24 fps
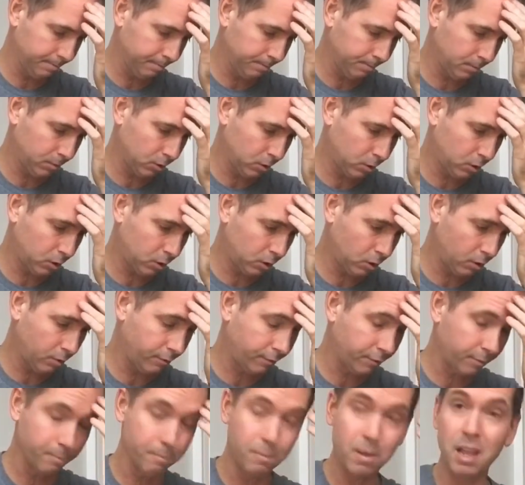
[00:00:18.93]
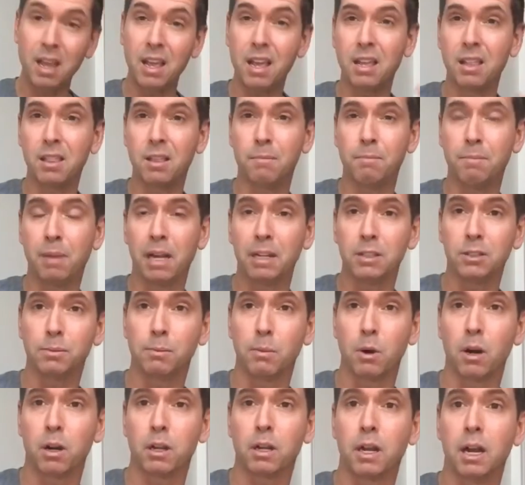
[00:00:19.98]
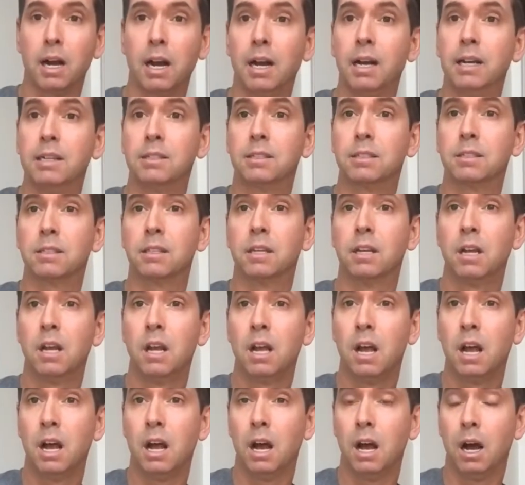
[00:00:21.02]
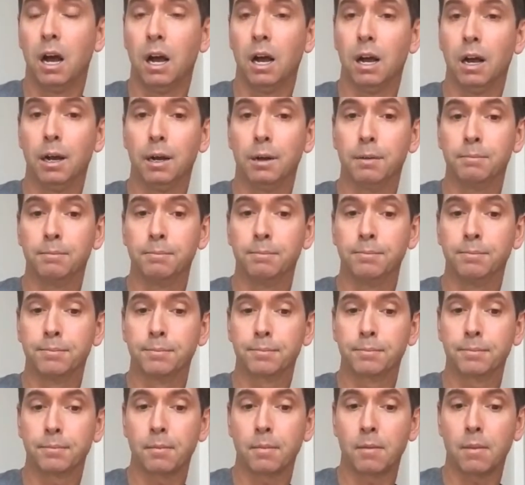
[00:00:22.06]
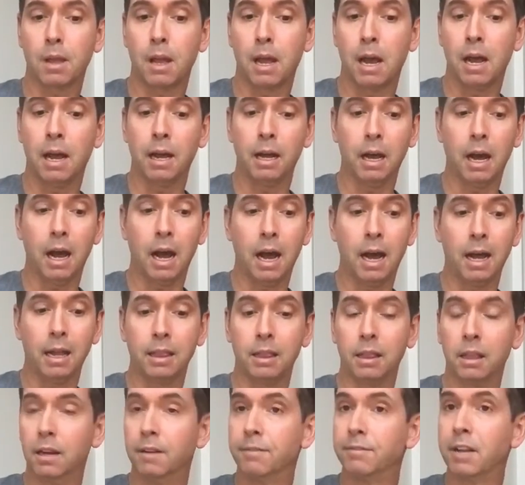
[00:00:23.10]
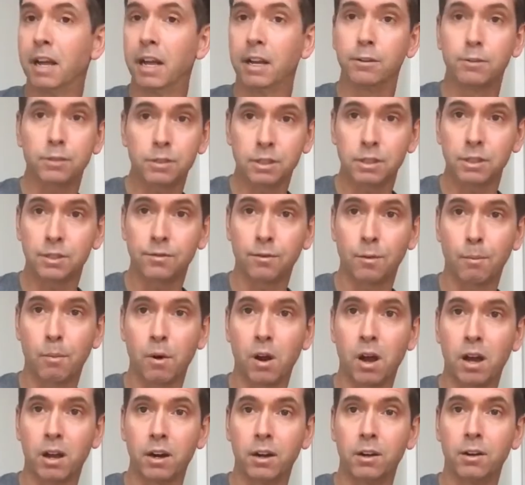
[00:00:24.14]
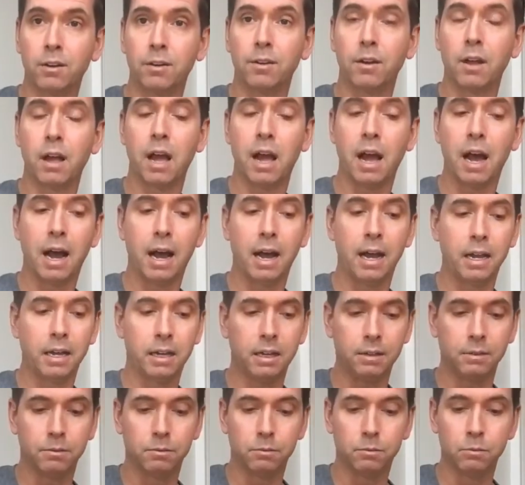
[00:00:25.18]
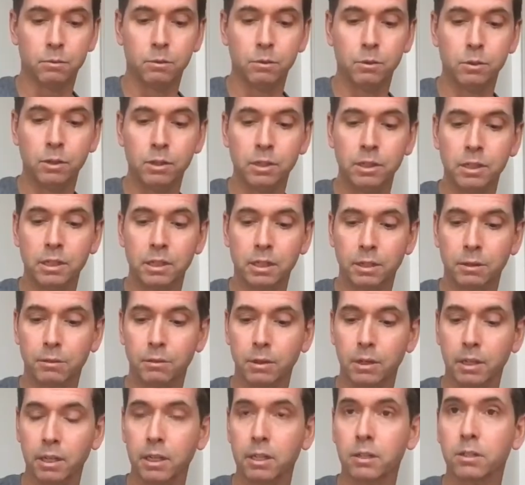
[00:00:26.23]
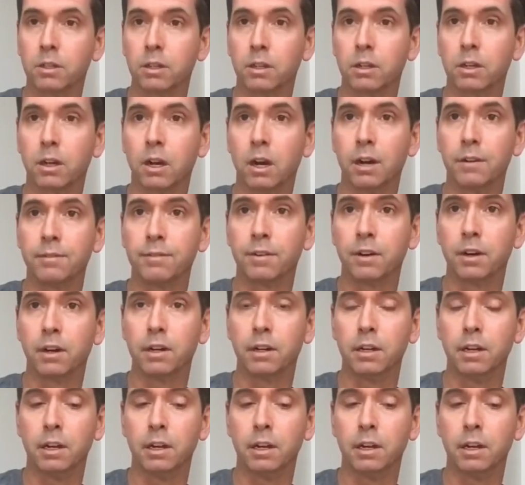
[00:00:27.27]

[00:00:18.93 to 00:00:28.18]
So for me, the benchmark guys, I loved Hendrix's vibrato. I really took off on,